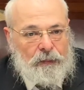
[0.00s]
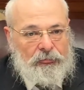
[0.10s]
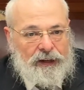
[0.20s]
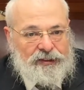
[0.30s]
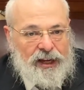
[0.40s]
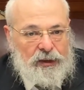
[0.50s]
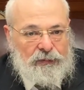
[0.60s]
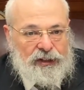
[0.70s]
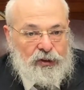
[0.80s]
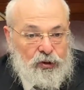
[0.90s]
statements
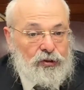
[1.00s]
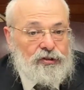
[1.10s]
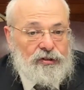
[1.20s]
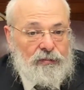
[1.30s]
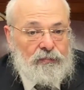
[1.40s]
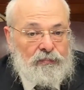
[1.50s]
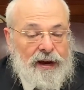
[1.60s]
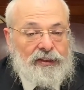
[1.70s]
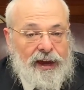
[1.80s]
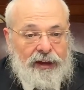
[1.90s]
that could
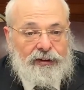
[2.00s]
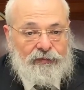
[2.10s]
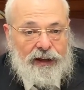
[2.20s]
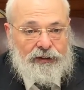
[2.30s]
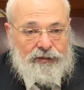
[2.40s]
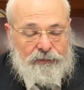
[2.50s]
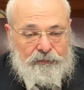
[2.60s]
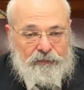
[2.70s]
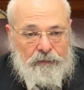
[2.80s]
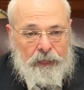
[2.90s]
make the geth invalid.
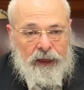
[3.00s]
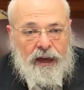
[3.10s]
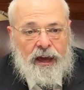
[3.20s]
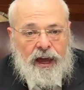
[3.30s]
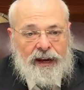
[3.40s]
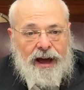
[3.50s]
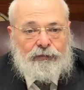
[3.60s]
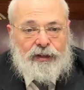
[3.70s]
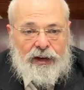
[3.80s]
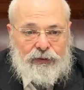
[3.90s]
And
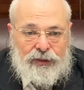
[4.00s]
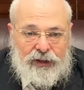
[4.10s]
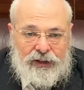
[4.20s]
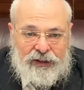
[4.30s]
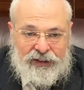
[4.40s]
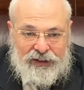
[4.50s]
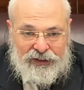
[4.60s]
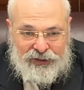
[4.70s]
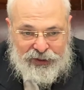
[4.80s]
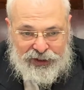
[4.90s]
after everything
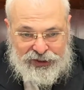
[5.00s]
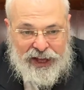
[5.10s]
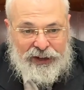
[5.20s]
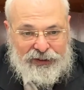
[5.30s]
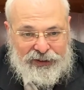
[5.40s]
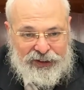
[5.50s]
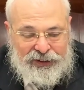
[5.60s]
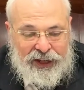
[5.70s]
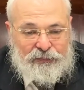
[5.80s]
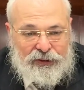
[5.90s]
is done in
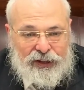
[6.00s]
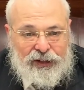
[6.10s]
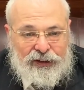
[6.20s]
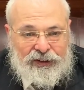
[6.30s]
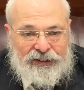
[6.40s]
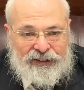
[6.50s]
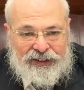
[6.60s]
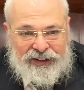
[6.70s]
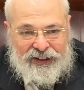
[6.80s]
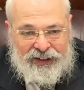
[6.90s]
that particular
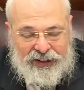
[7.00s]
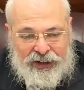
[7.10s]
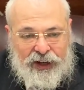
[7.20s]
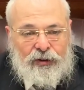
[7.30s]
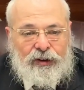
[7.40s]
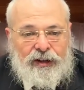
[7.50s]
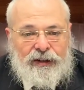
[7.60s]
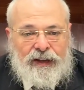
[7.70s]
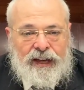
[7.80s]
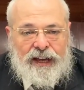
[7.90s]

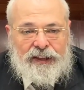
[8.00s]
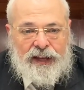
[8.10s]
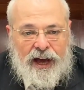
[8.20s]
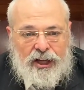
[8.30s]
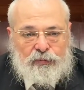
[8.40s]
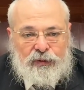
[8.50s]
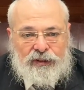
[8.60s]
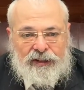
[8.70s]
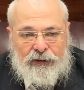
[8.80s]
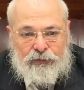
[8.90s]
area, the
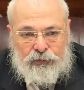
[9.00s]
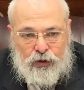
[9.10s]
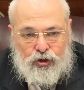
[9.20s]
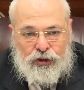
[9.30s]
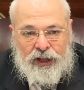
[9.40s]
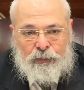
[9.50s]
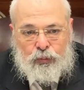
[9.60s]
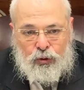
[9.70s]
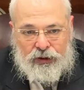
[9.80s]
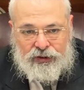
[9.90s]
husband officially
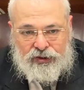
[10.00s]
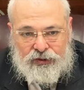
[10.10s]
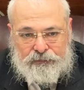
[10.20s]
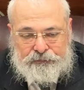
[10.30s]
appoints